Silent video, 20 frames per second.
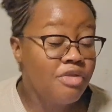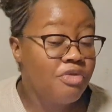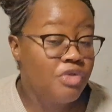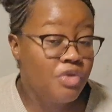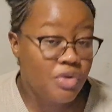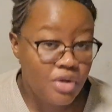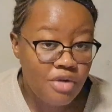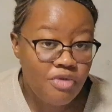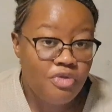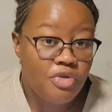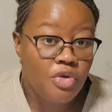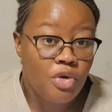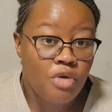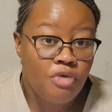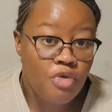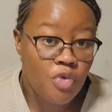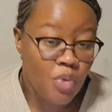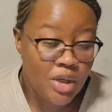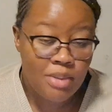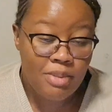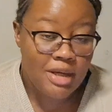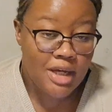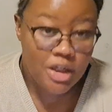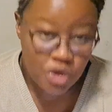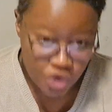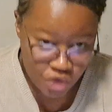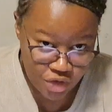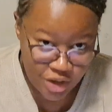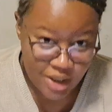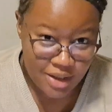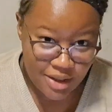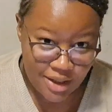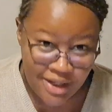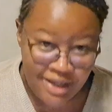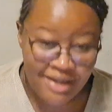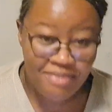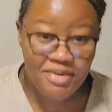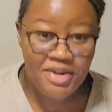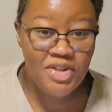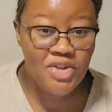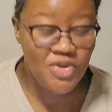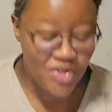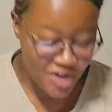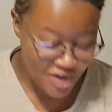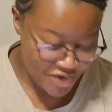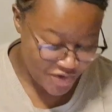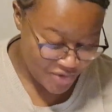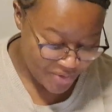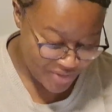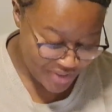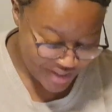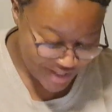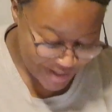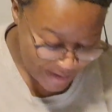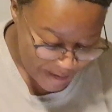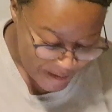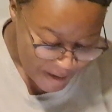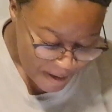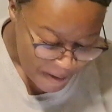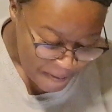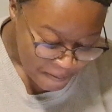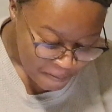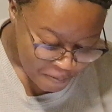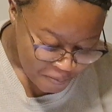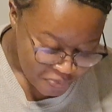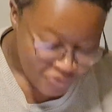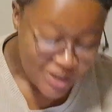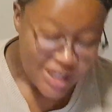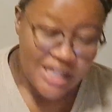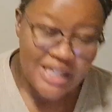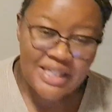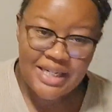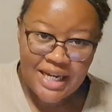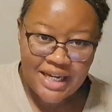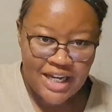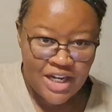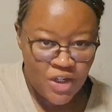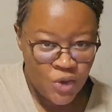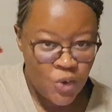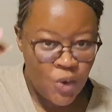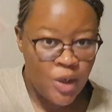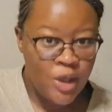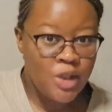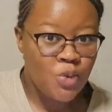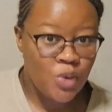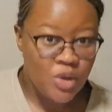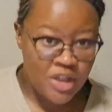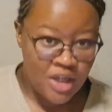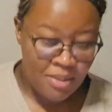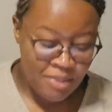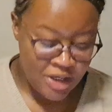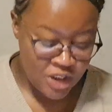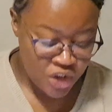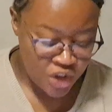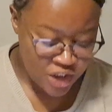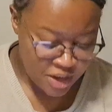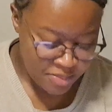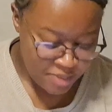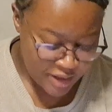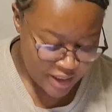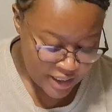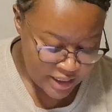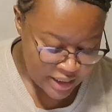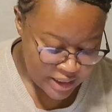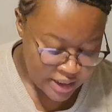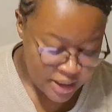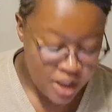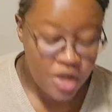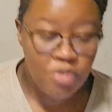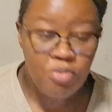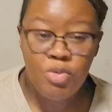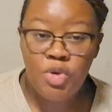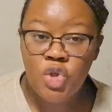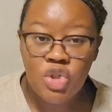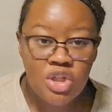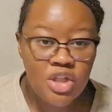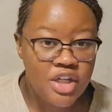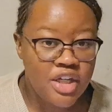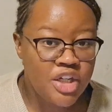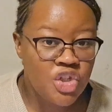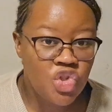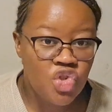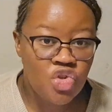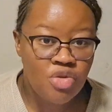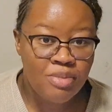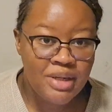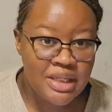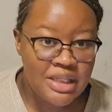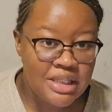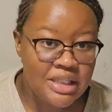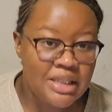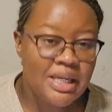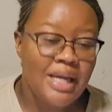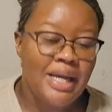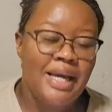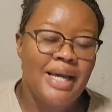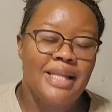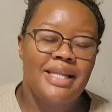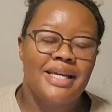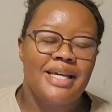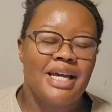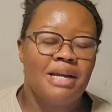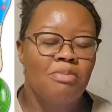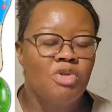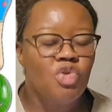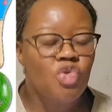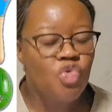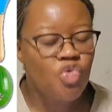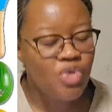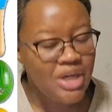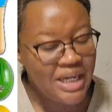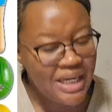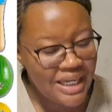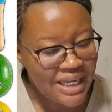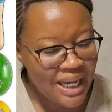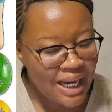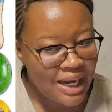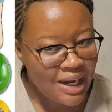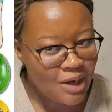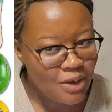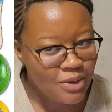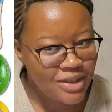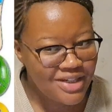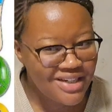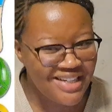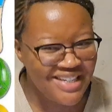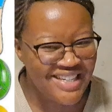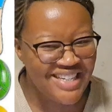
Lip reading: if you want to be extra. I mean, you can go there. Stacking toys, which I mentioned in the beginning. Musical instruments, they can be really loud